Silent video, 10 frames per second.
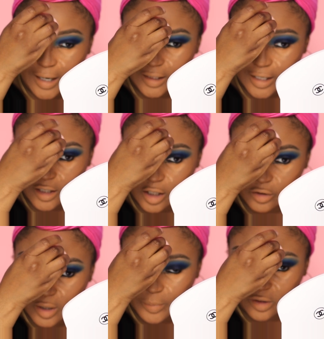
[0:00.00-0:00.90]
highlight
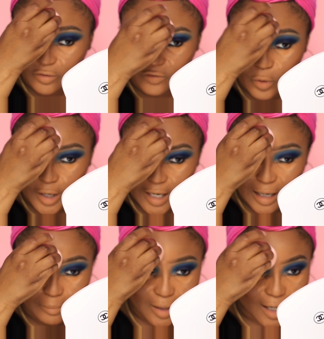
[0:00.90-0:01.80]
color up at the forehead,
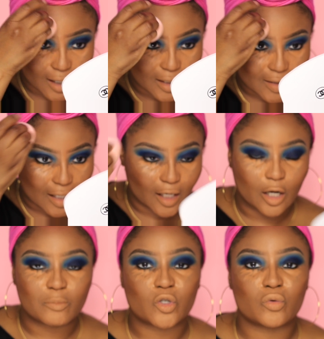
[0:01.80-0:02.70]
I'm not gonna take it
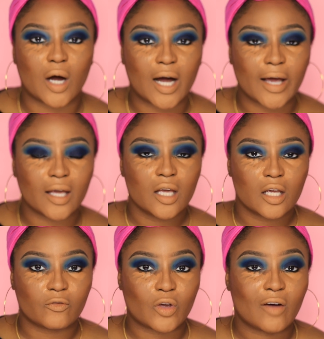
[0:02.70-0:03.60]
up too high.
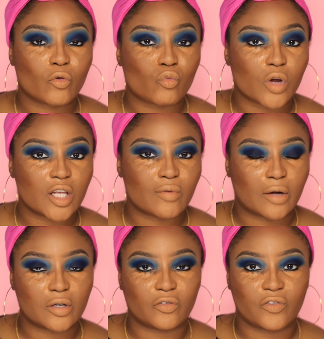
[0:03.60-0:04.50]
If you have a really
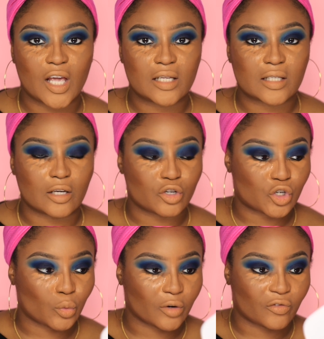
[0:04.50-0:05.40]
rounded face and a
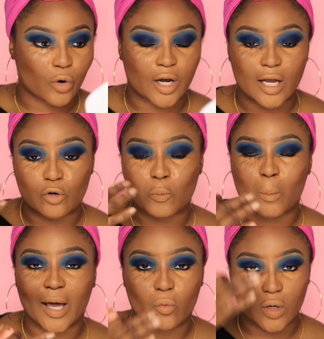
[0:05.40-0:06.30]
short forehead, you
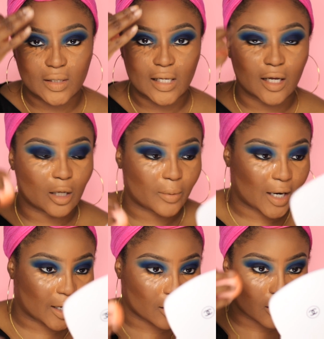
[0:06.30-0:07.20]
might wanna take it up
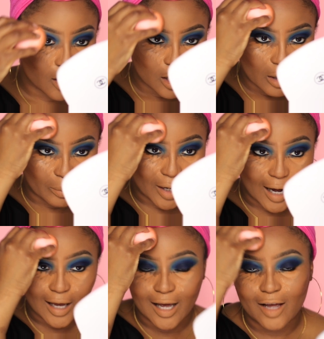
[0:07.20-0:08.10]
higher, but
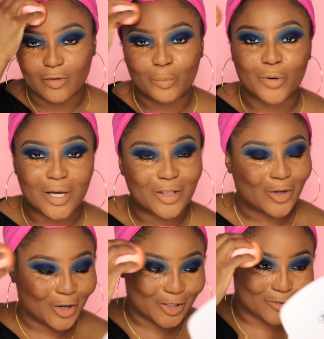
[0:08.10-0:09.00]
I have a pretty
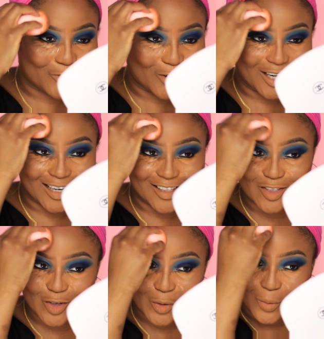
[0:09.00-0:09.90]
large forehead,
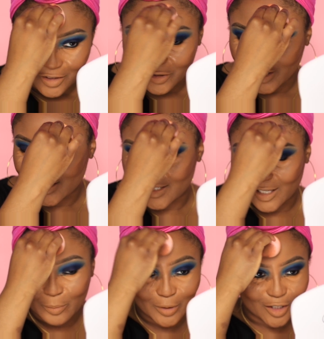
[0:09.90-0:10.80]
so you know, I like to
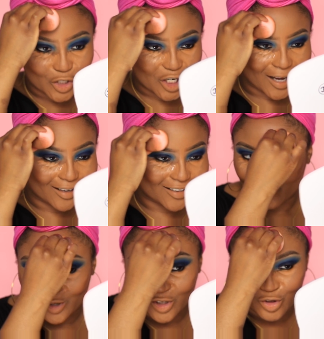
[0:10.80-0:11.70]
keep it in check.
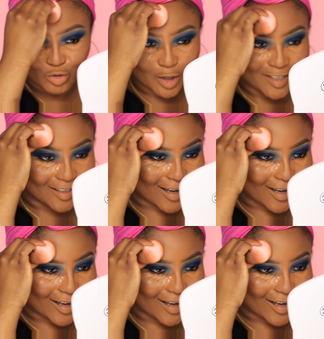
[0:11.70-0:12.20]
Restricted